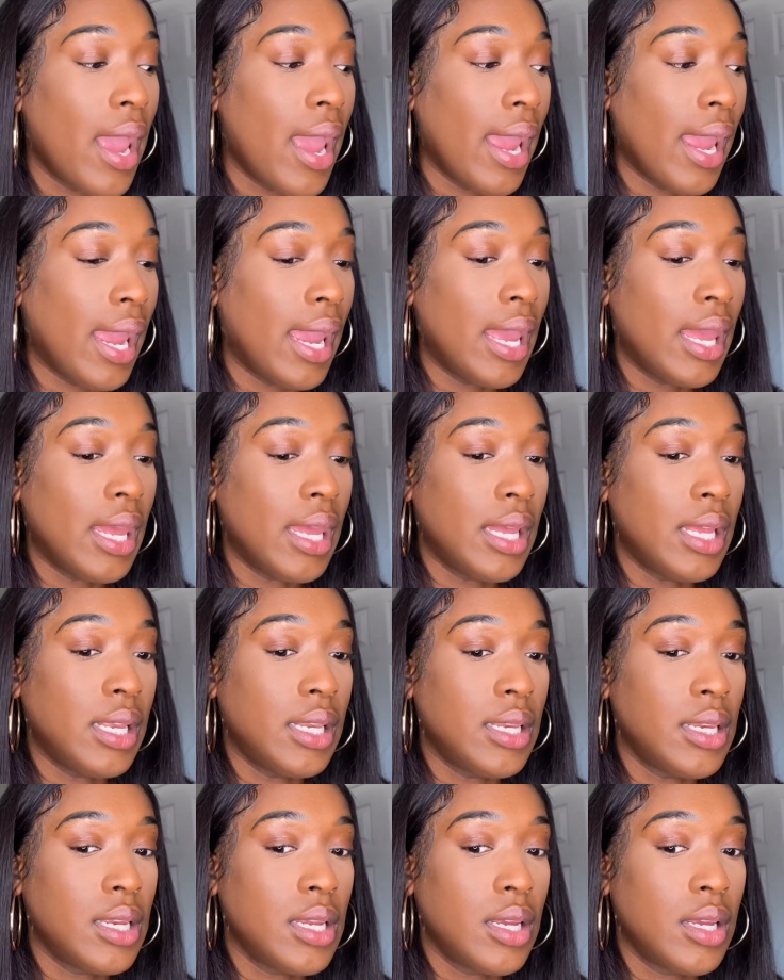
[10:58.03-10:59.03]

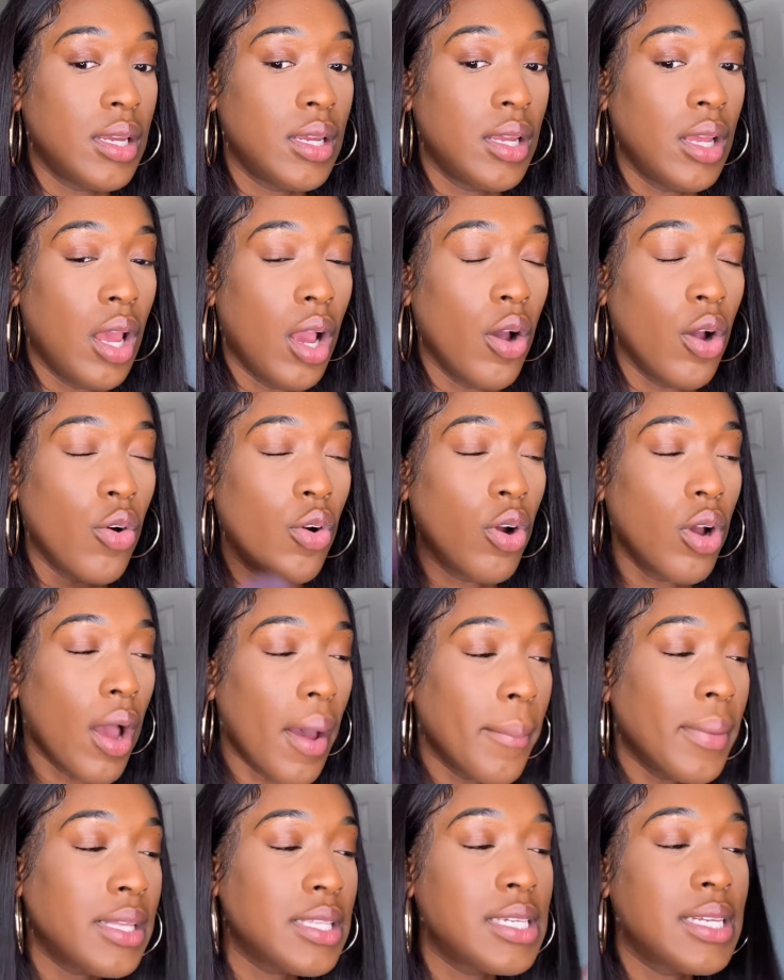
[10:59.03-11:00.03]
And
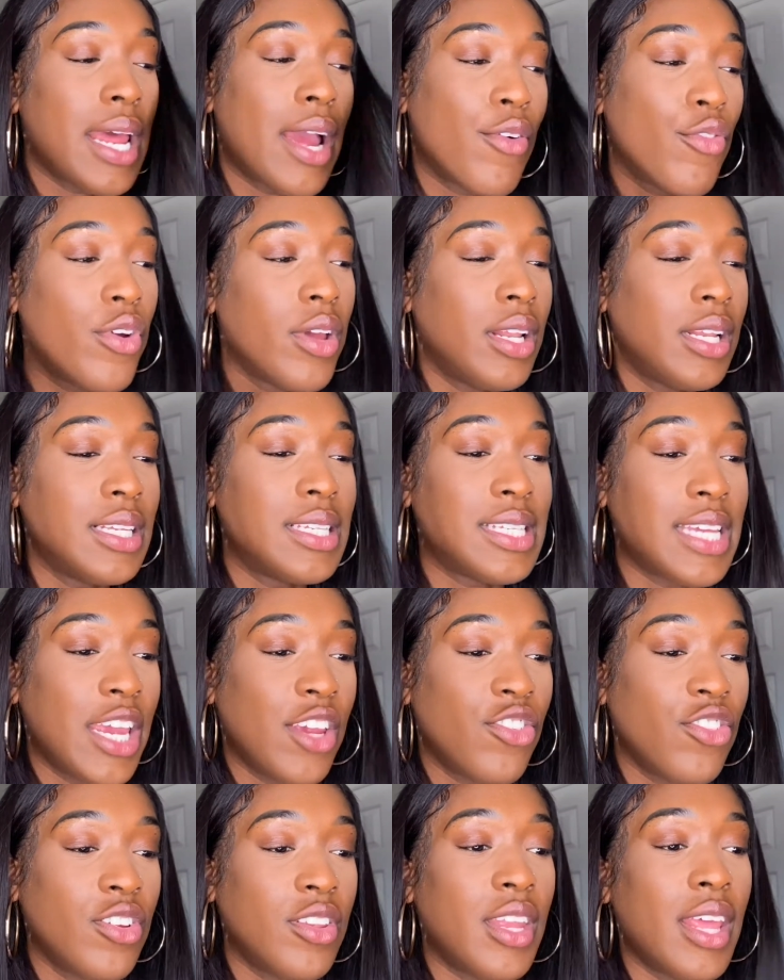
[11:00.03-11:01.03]
coming to that
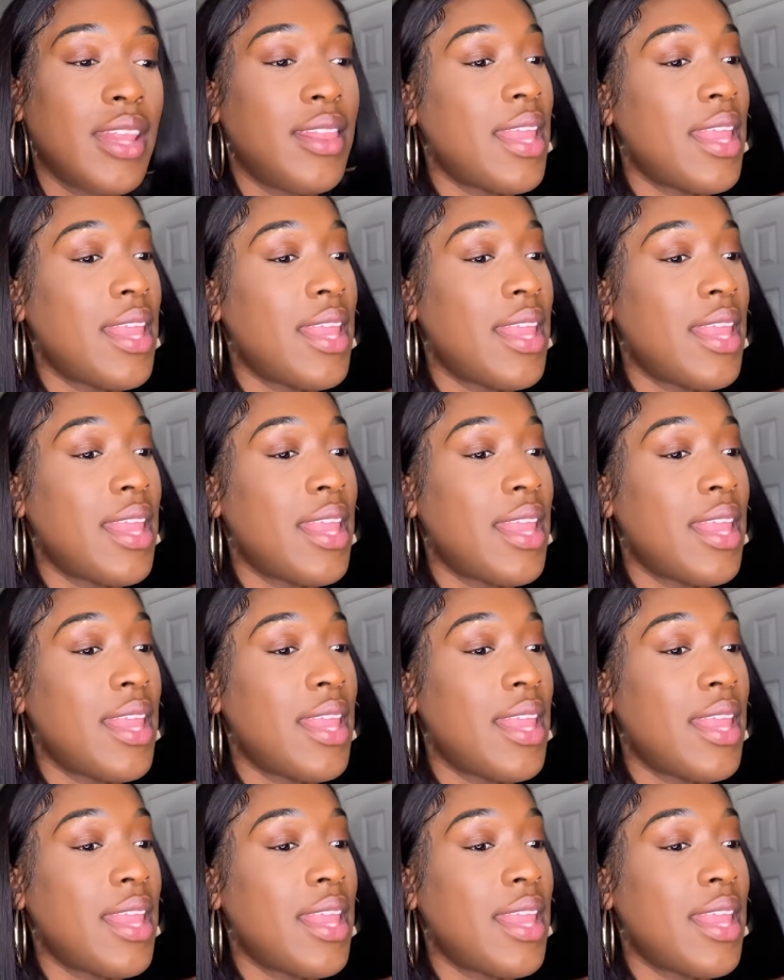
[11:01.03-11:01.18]
realization that